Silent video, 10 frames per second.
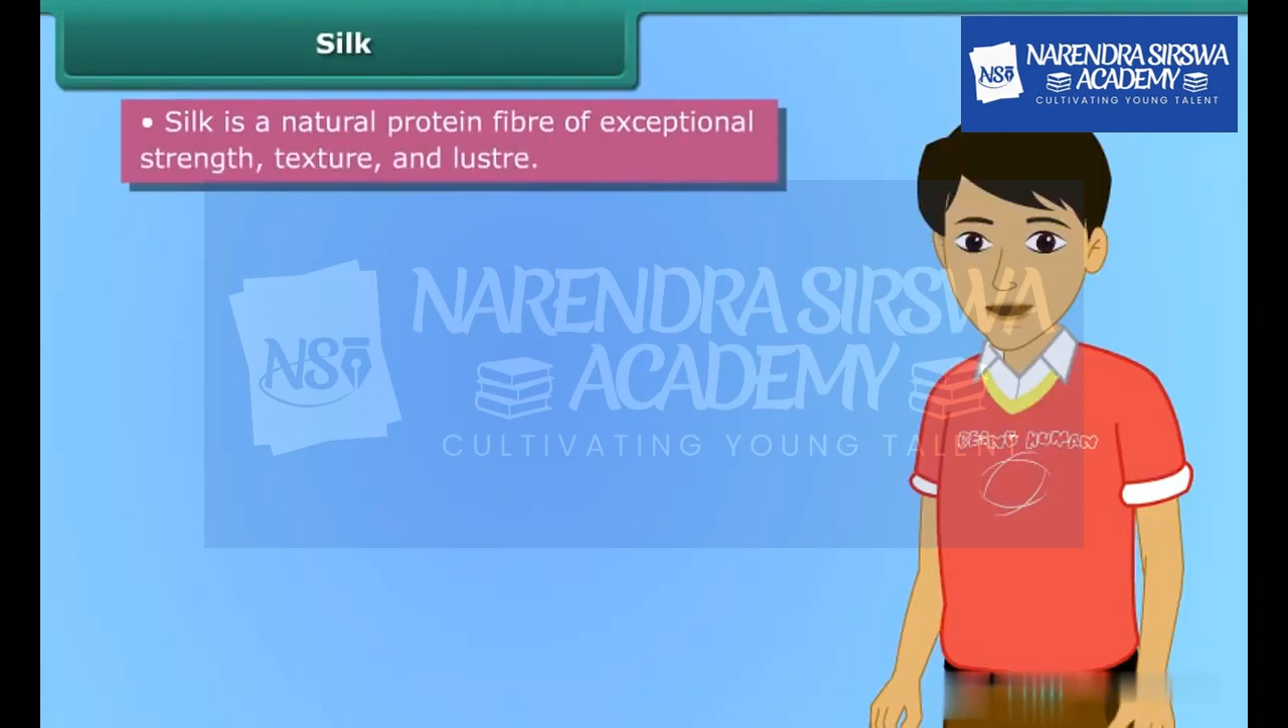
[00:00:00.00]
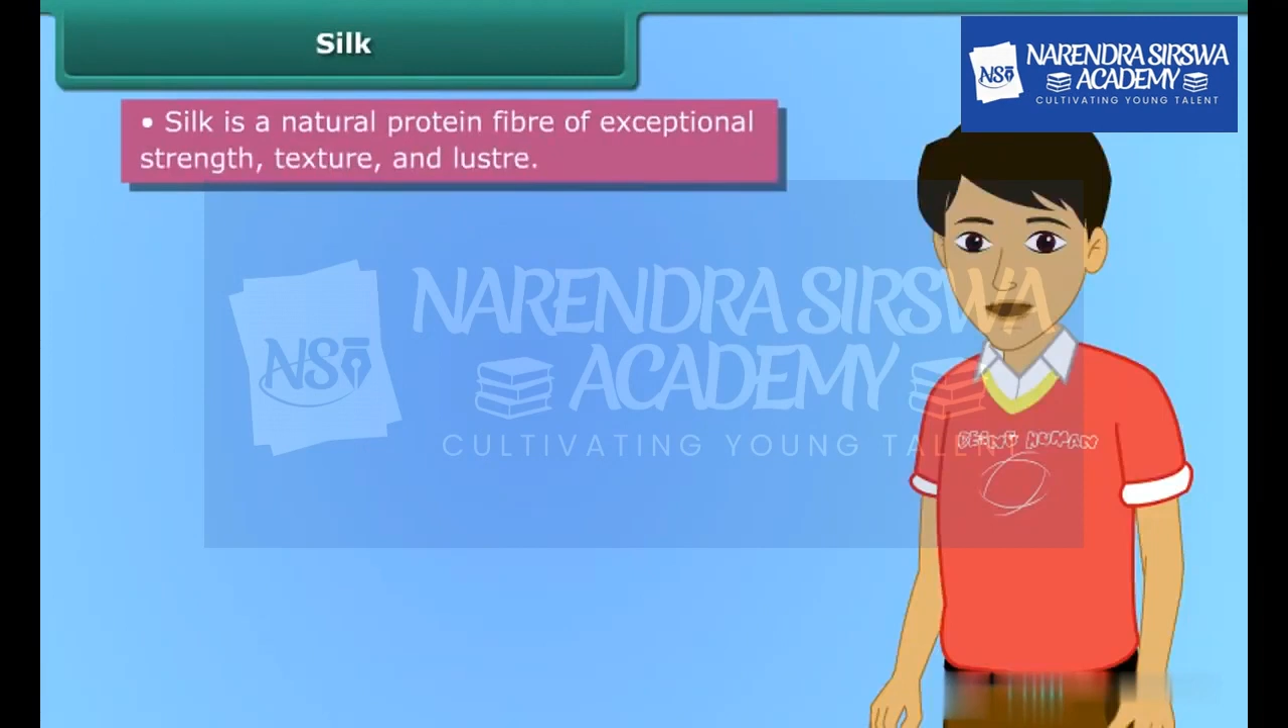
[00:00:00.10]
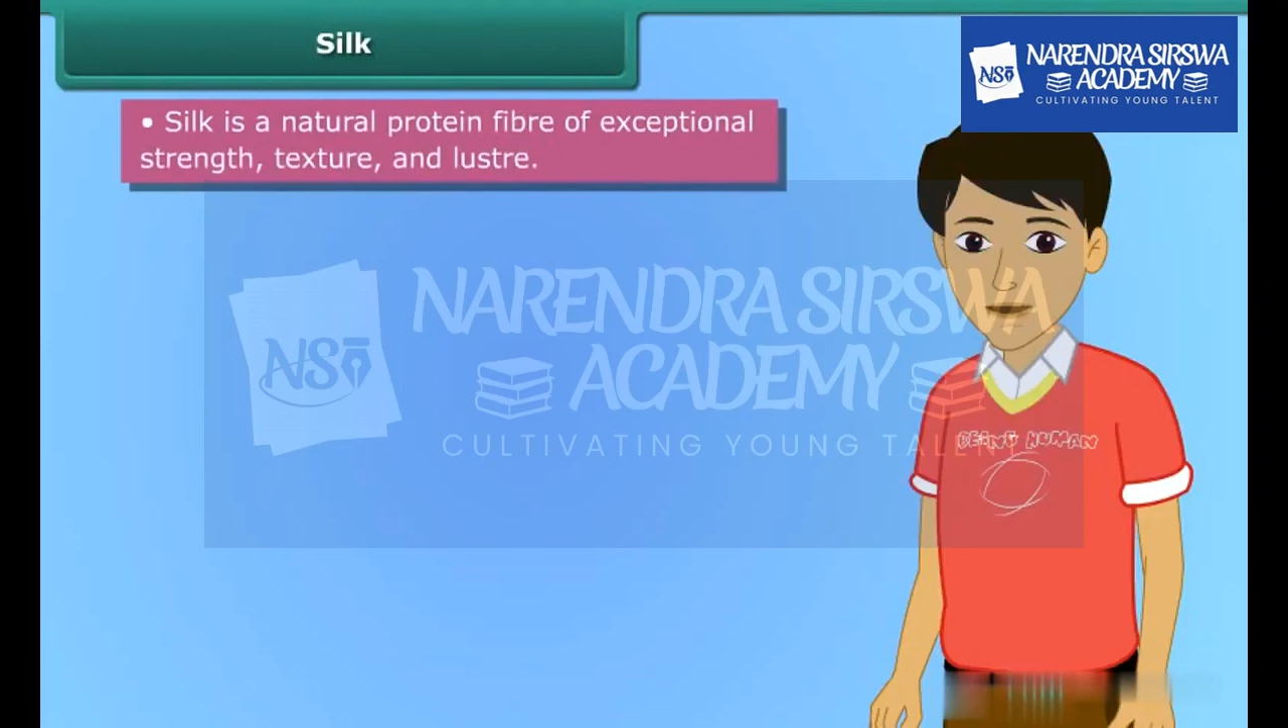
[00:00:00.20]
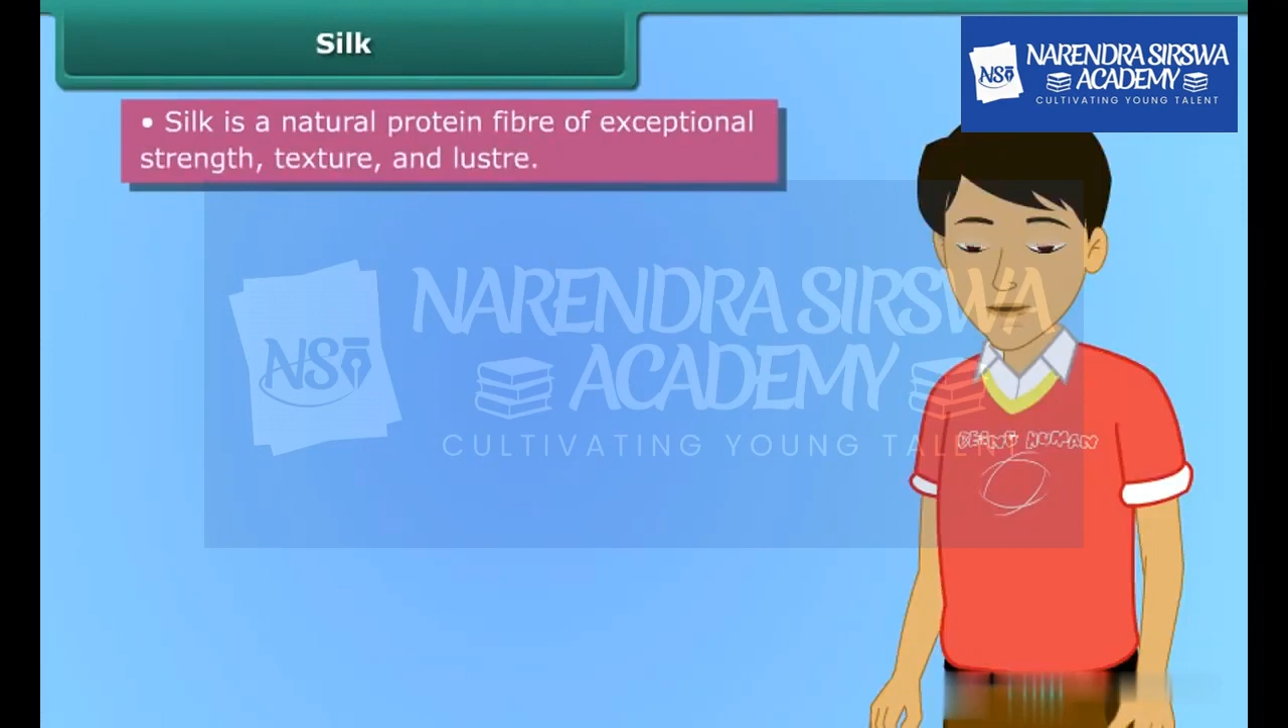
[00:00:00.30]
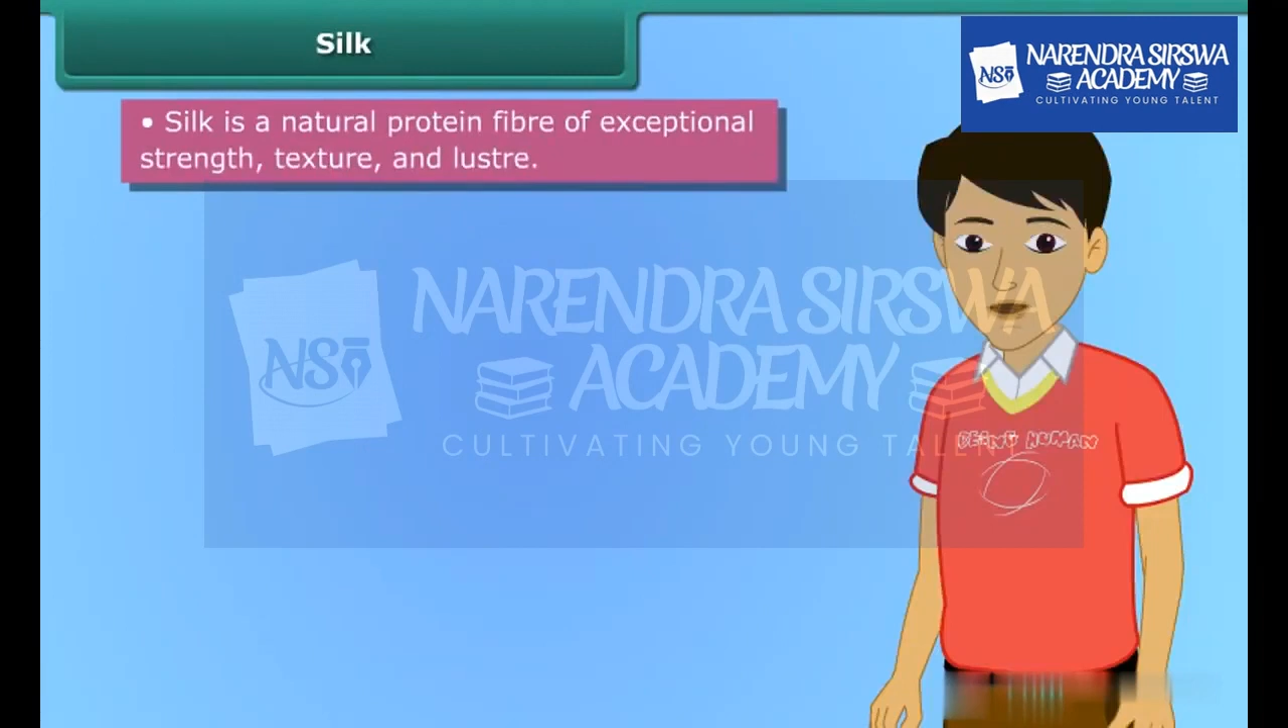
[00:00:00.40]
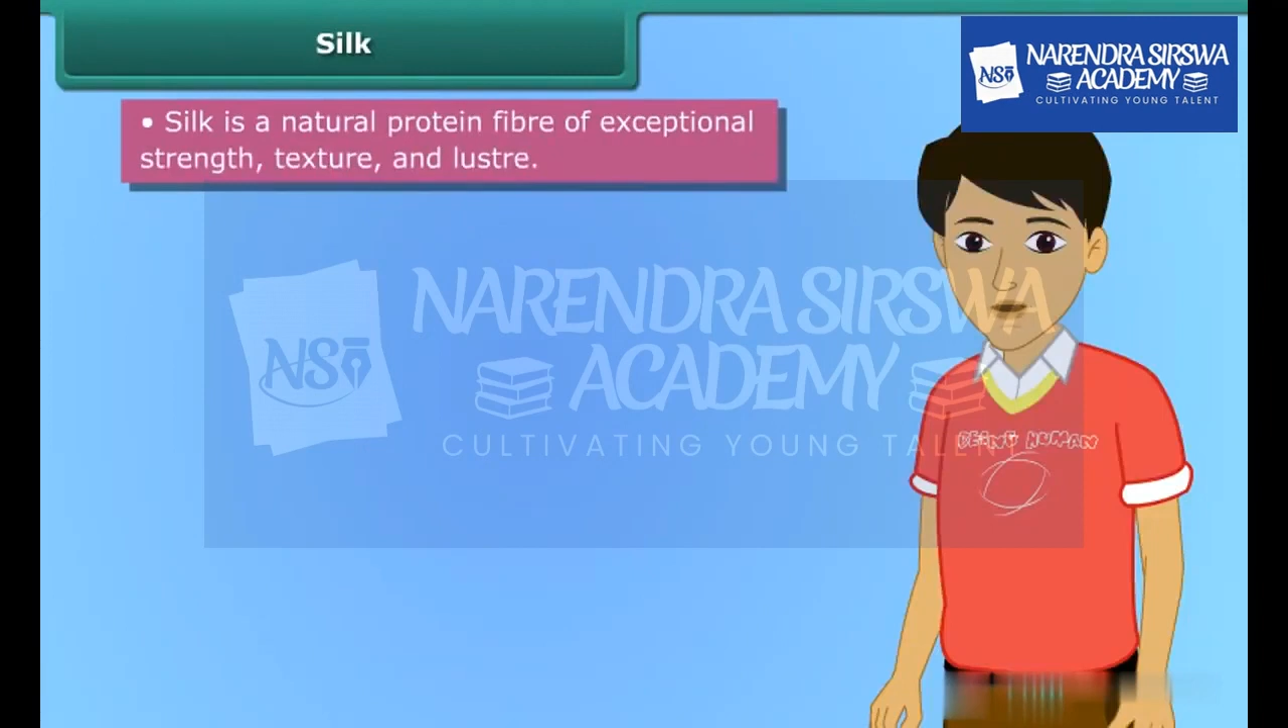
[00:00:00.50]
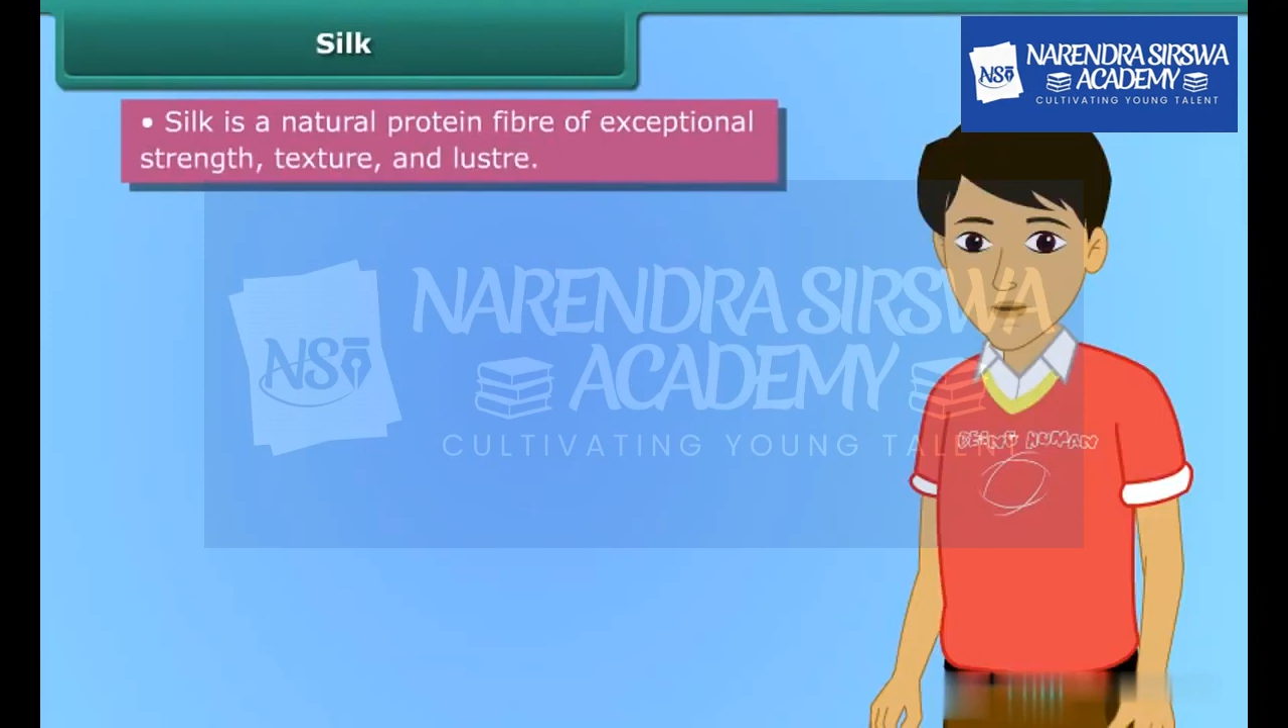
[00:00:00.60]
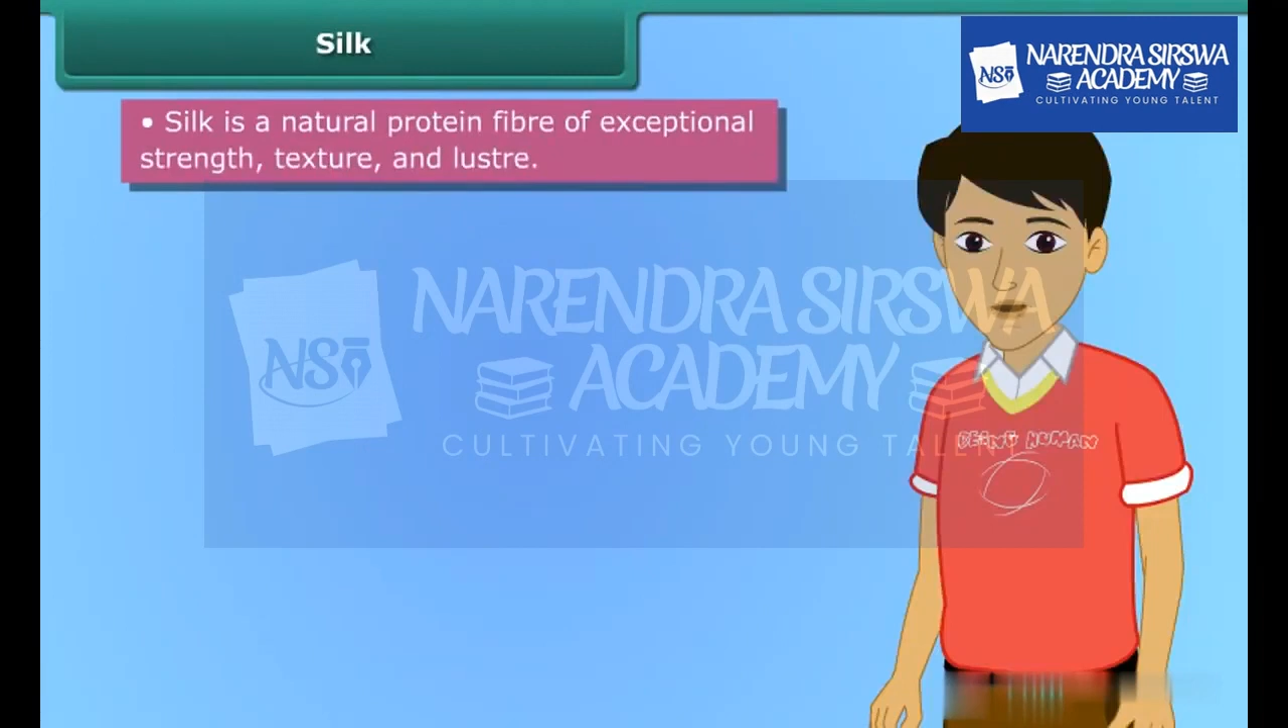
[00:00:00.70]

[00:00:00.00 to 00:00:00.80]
fiber